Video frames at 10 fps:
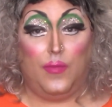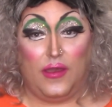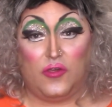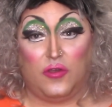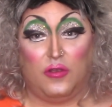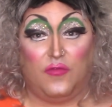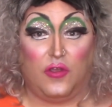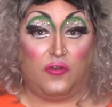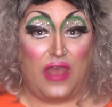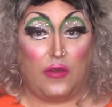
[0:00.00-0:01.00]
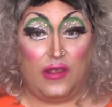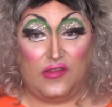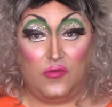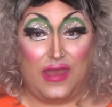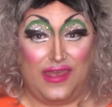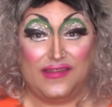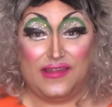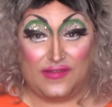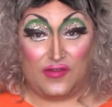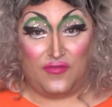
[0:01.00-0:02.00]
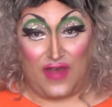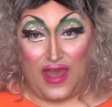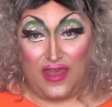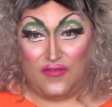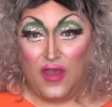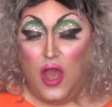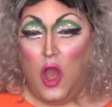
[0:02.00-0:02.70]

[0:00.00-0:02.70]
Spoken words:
picture for Drag Race UK Season 5.